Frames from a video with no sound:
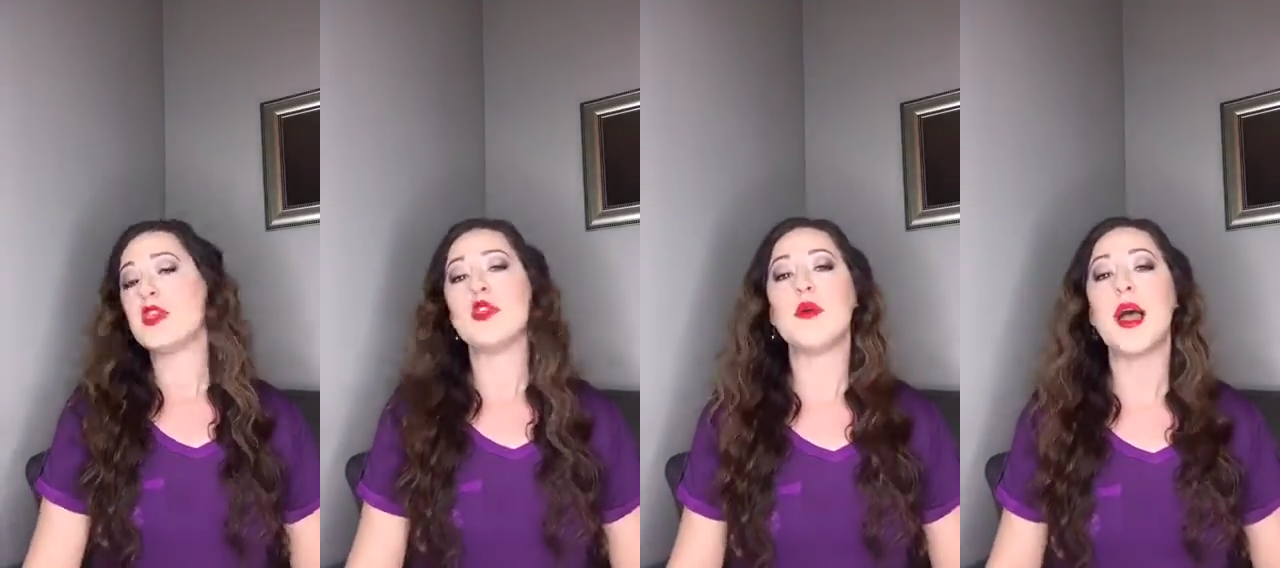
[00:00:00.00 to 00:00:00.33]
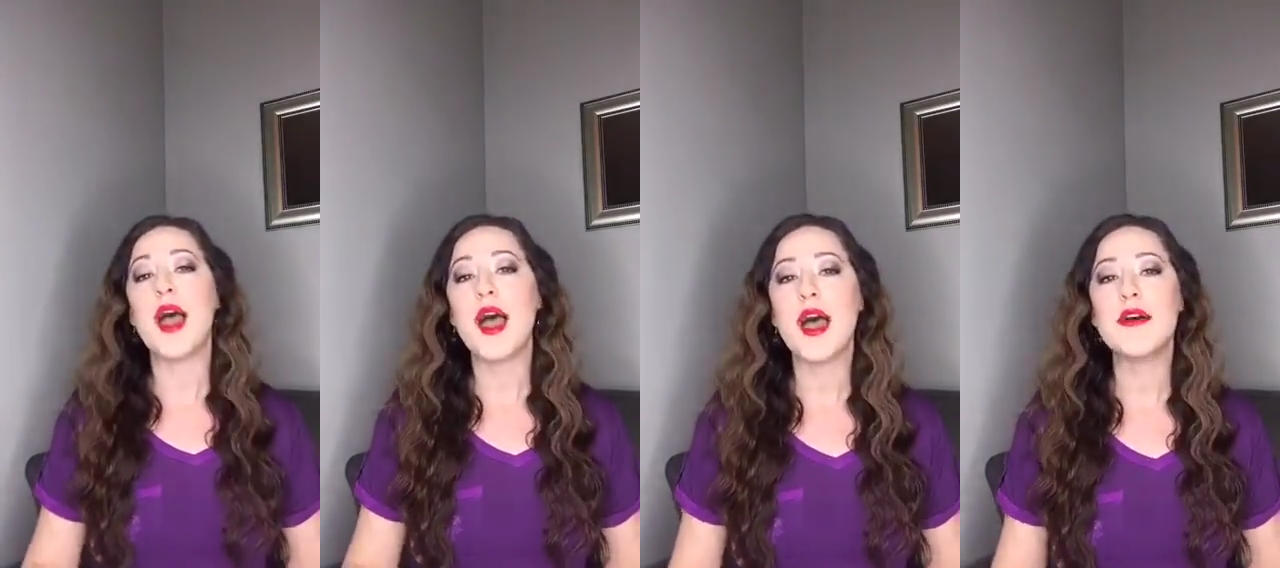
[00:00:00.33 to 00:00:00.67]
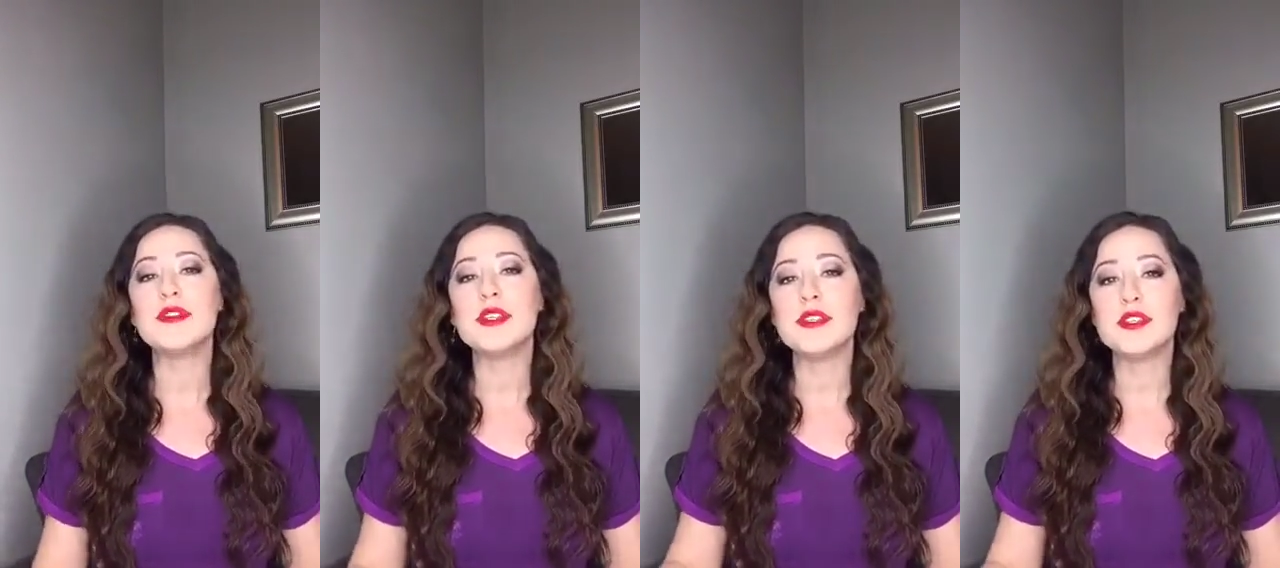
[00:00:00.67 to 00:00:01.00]
You
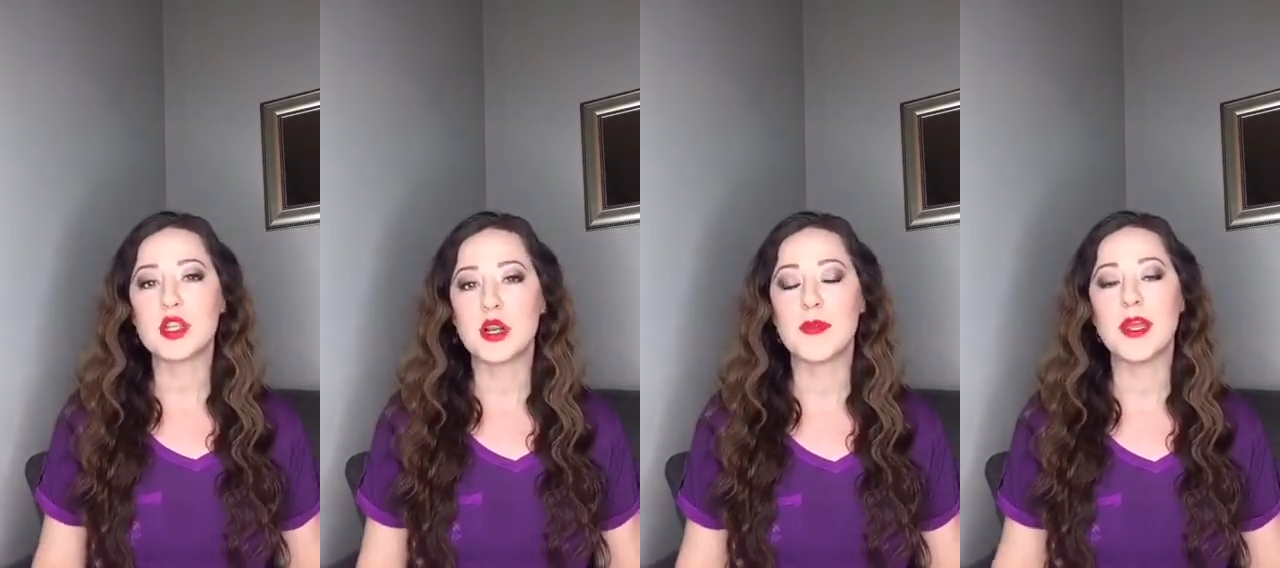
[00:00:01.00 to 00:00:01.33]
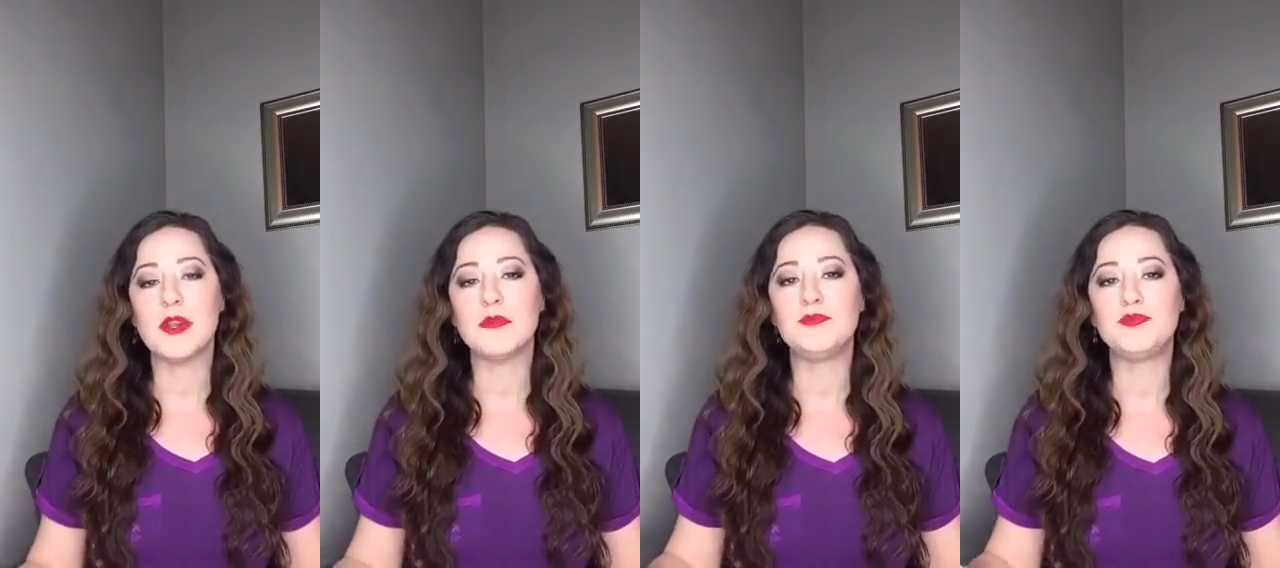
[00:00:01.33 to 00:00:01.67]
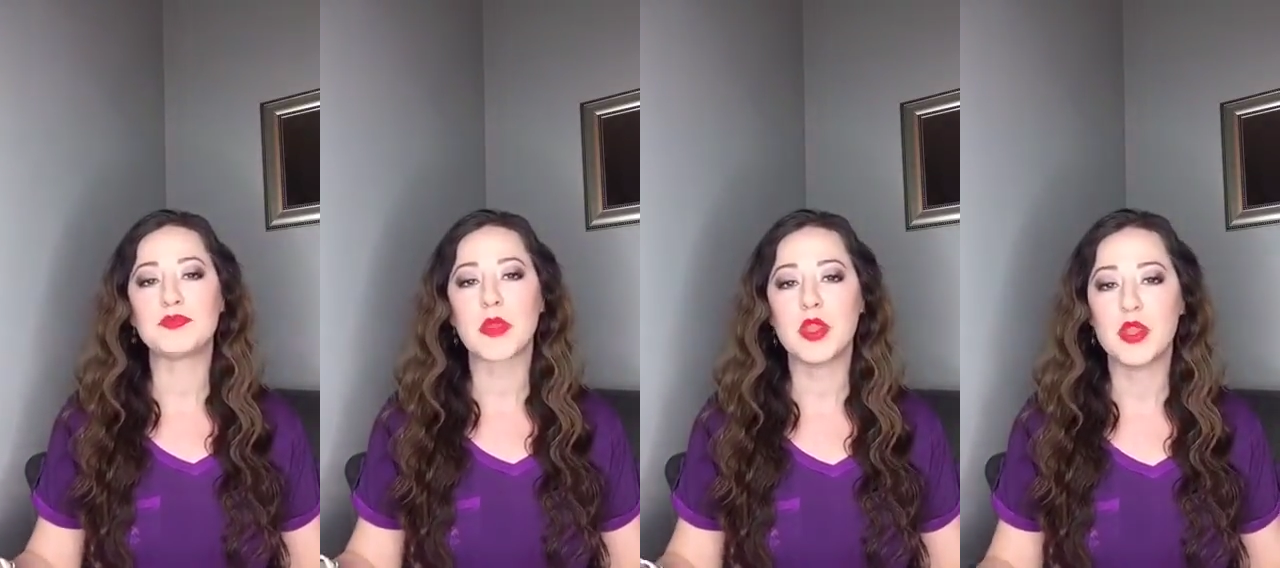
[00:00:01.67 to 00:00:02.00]
have to determine
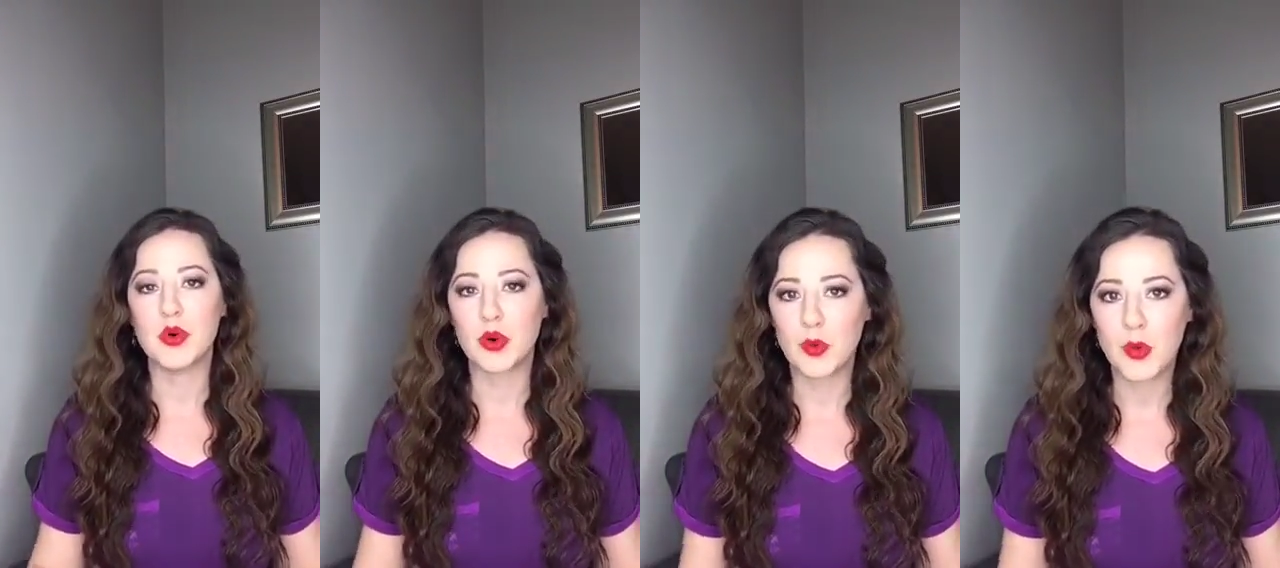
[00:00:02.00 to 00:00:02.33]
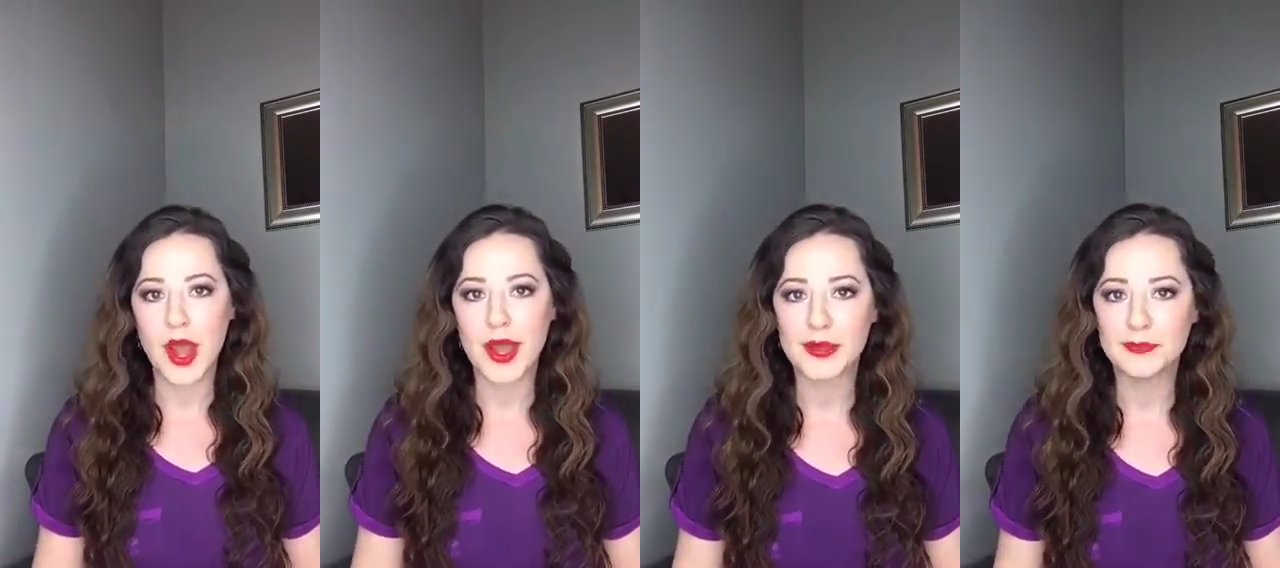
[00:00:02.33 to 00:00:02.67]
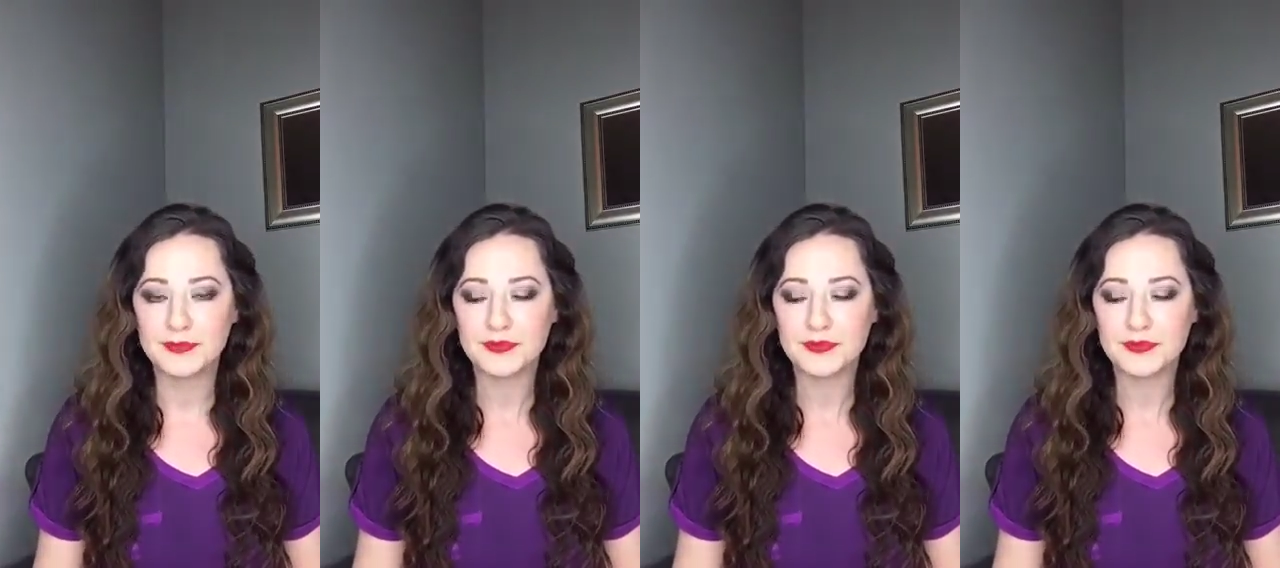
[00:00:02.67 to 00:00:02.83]
your why.